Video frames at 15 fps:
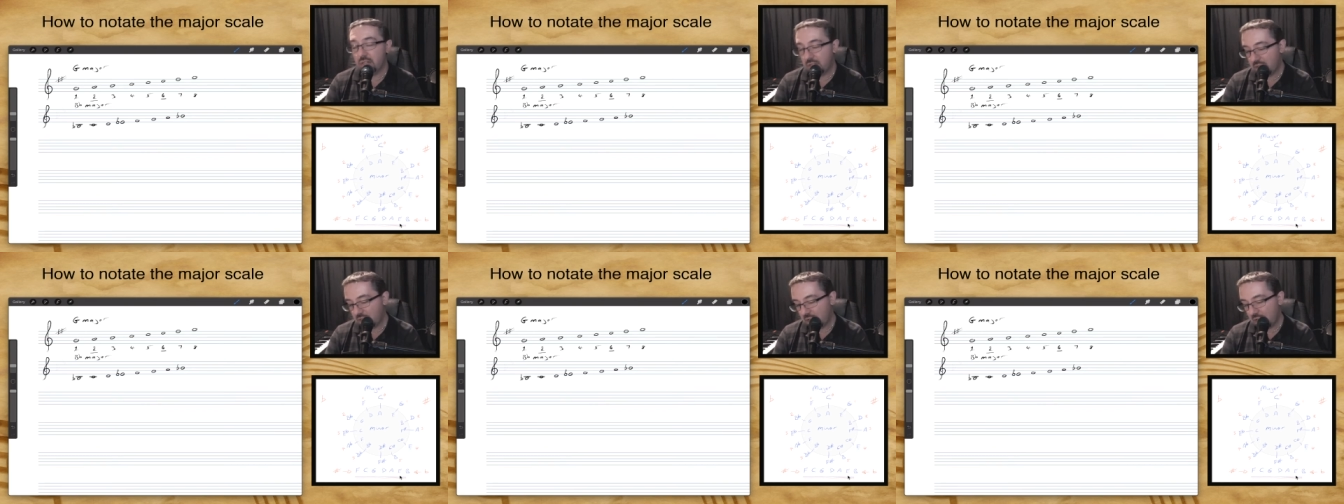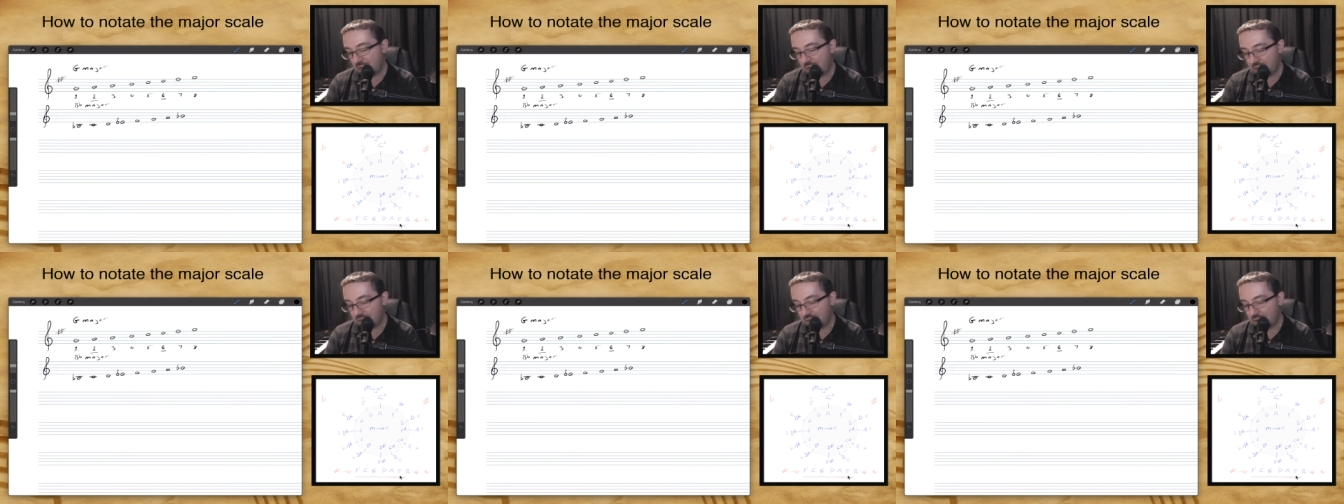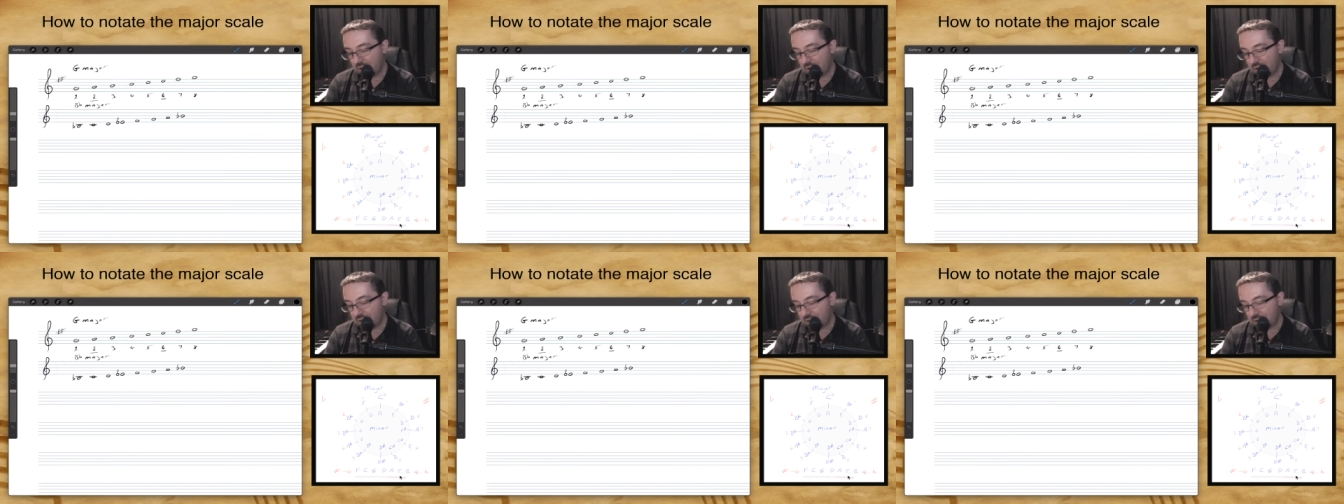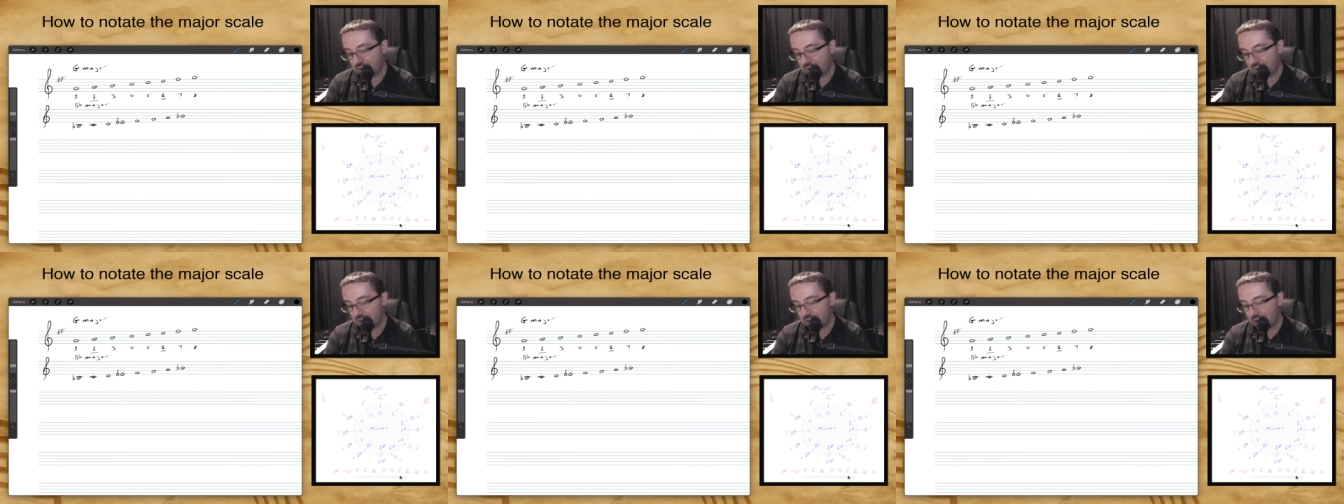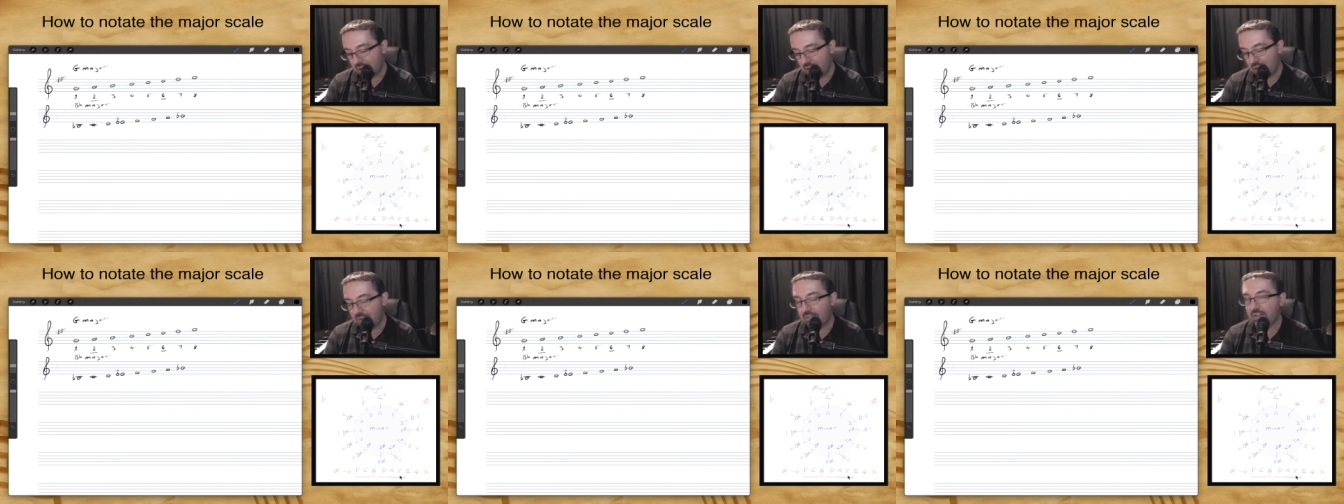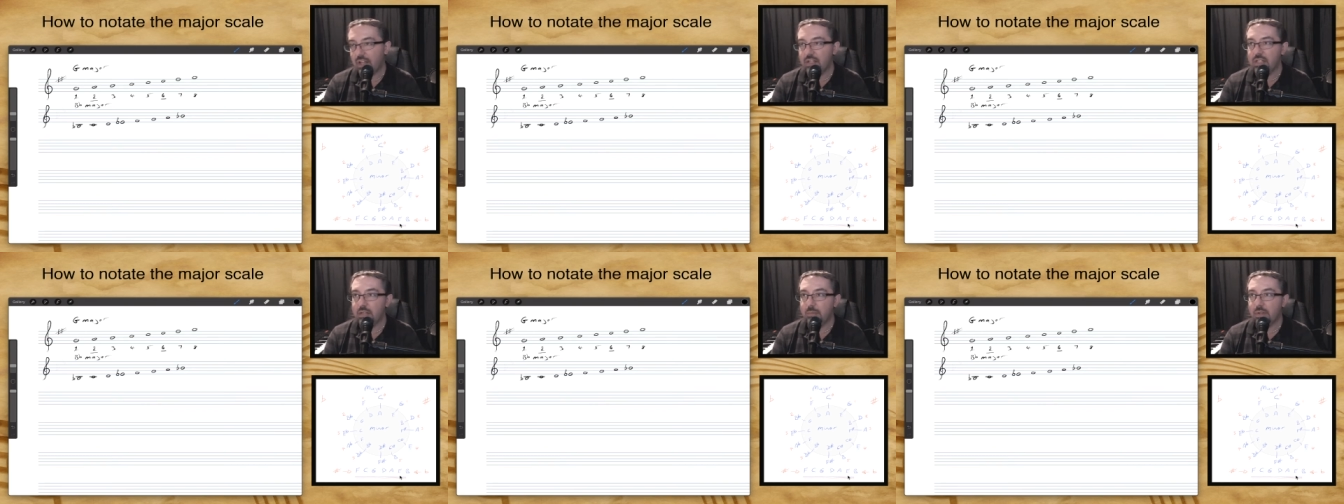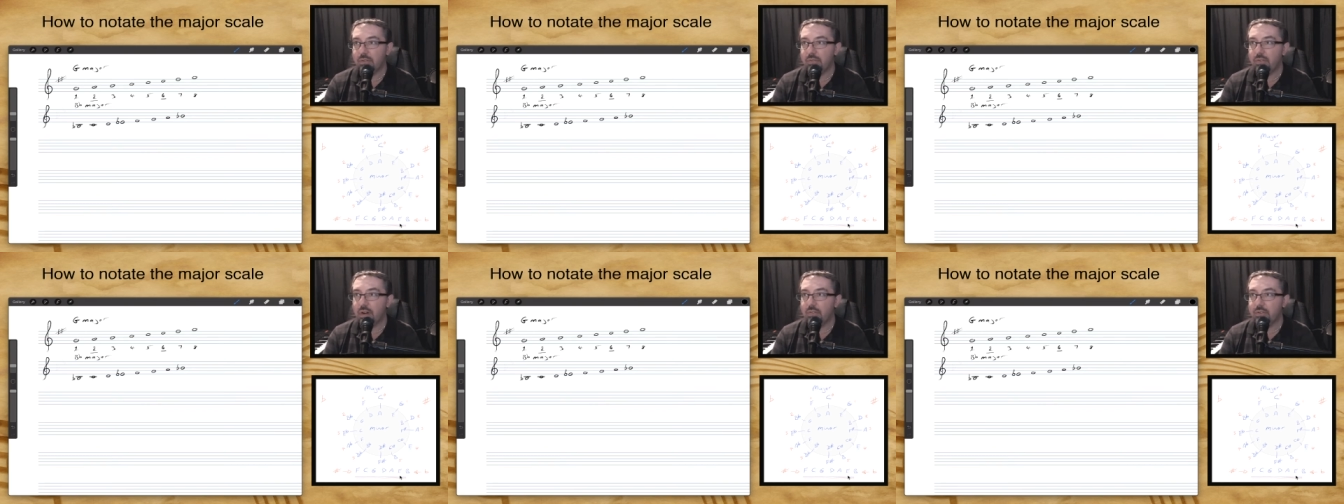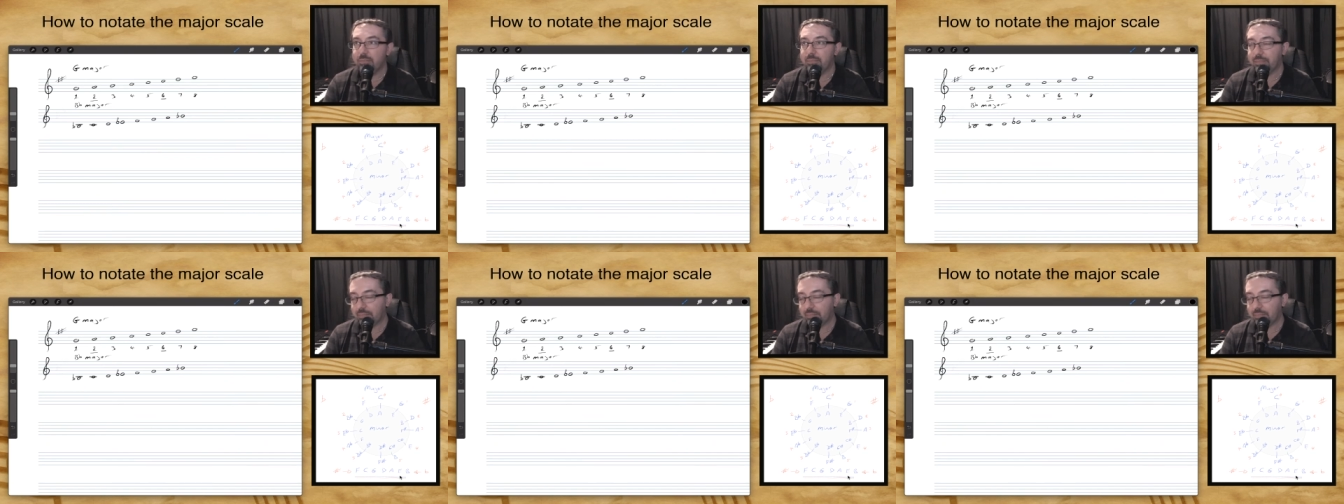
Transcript: So each note has got the flat symbol in front of it.